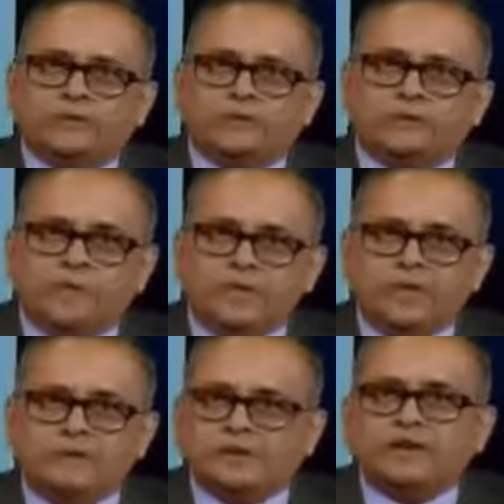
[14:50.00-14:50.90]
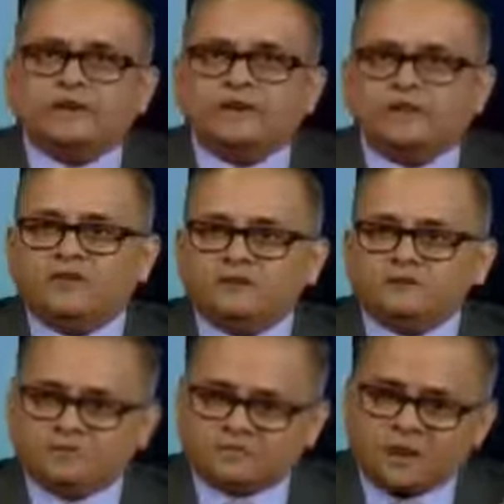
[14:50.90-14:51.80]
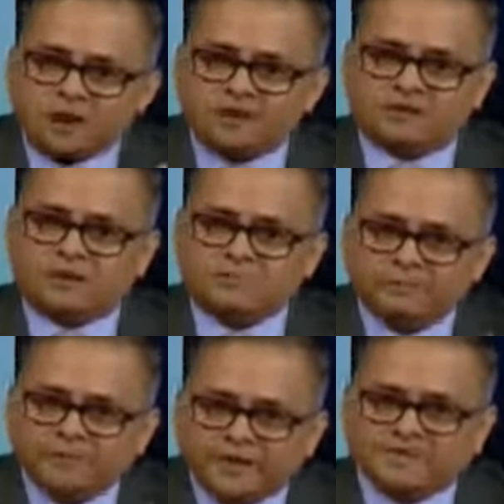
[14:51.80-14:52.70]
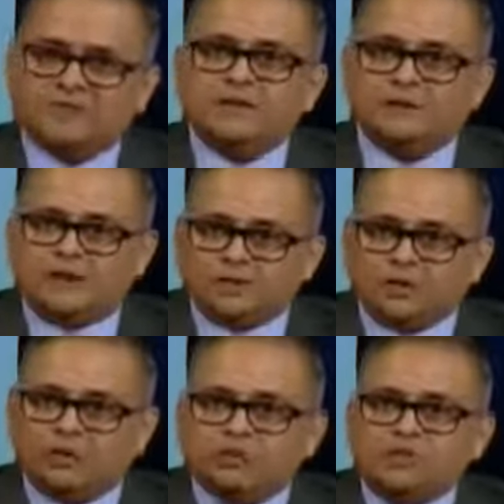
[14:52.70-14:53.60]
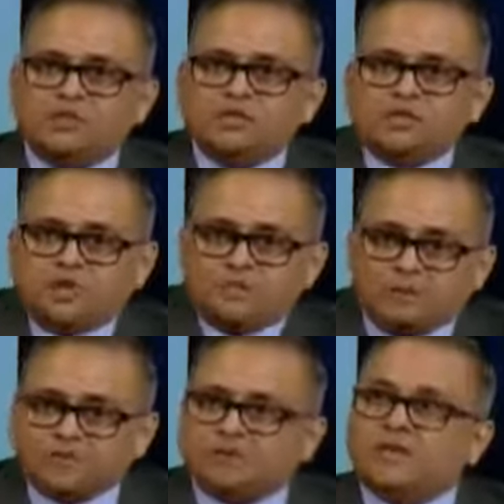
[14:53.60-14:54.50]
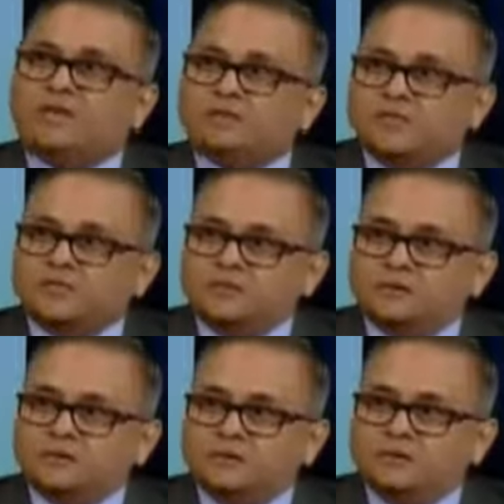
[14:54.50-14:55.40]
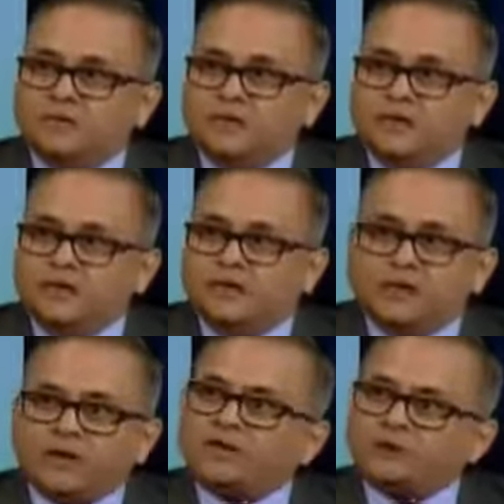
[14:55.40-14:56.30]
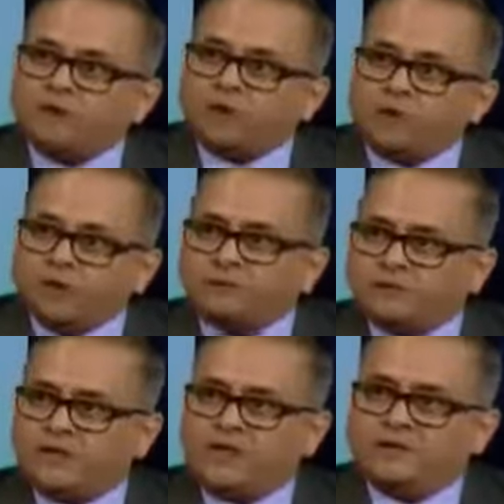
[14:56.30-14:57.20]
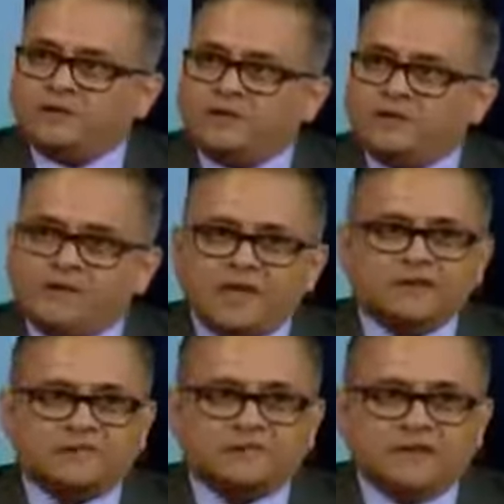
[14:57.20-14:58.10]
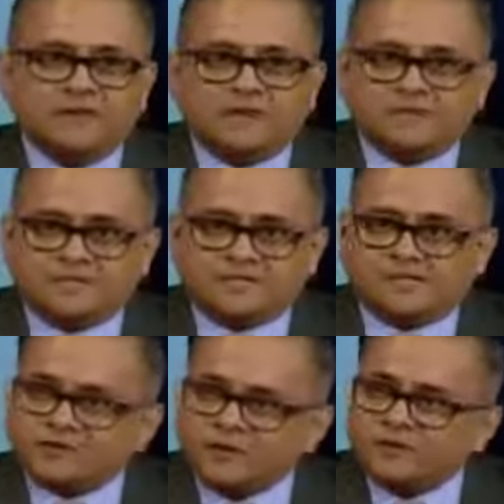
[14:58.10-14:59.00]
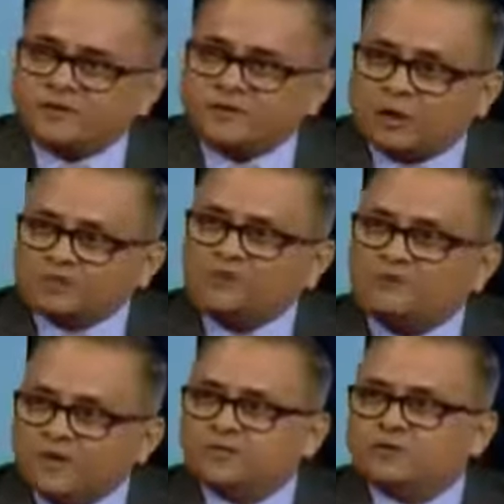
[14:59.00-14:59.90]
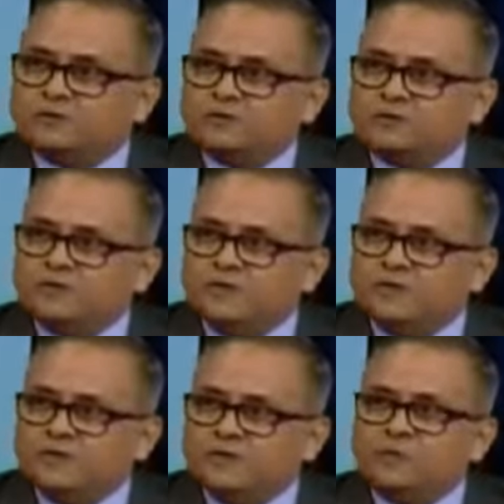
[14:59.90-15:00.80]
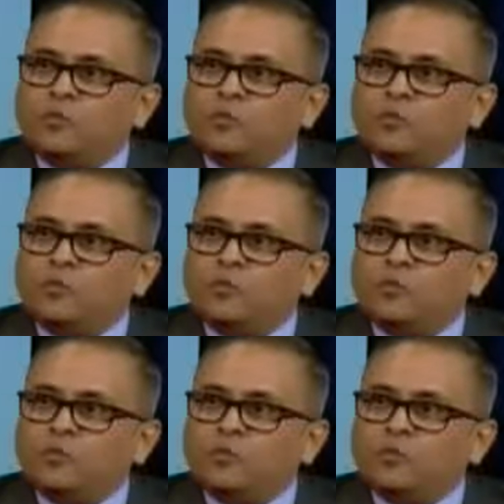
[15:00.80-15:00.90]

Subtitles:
we as a country, we have to start embracing technology shamelessly in education. You know, look at the volumes we have. We have 600,000 villages. You know, we have more,